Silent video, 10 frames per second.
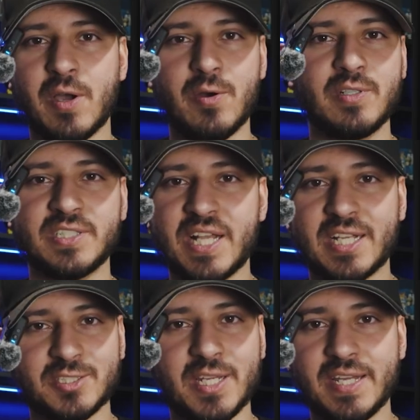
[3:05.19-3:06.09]
tone? Does he
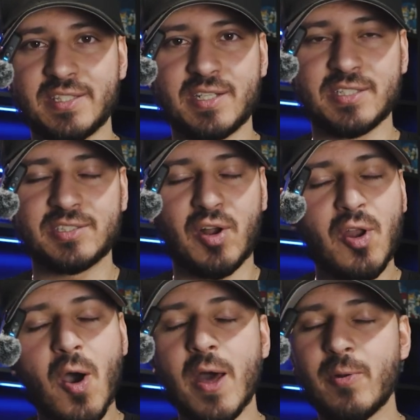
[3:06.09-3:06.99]
actually hate the Death Star?
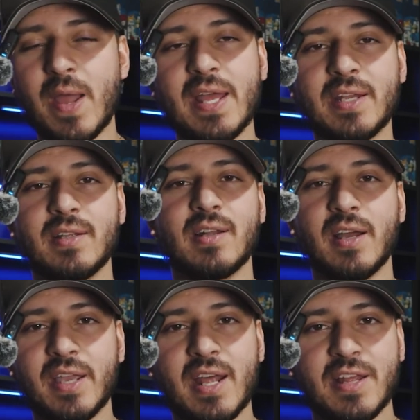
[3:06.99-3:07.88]
No, I don't hate it.
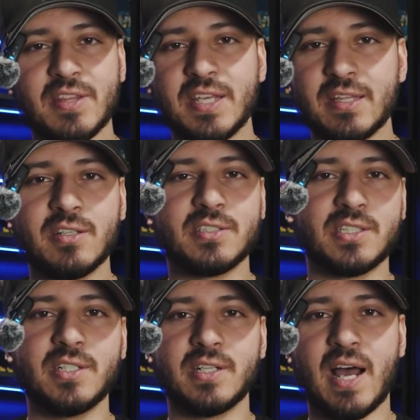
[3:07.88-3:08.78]
Again, I think it looks
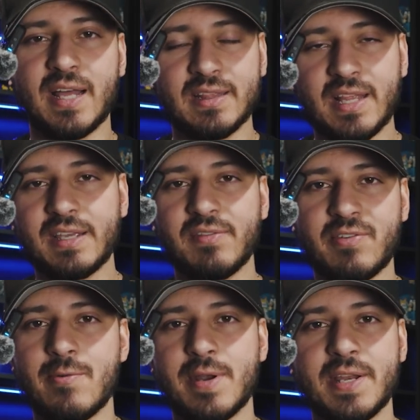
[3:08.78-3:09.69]
good. I like it
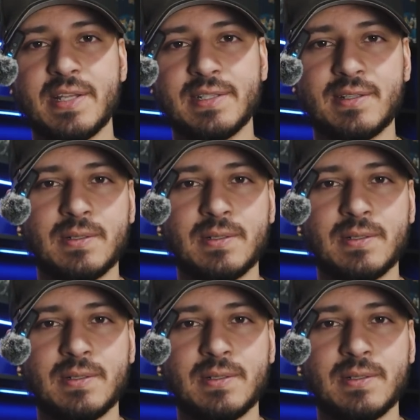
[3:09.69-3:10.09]
for what it is.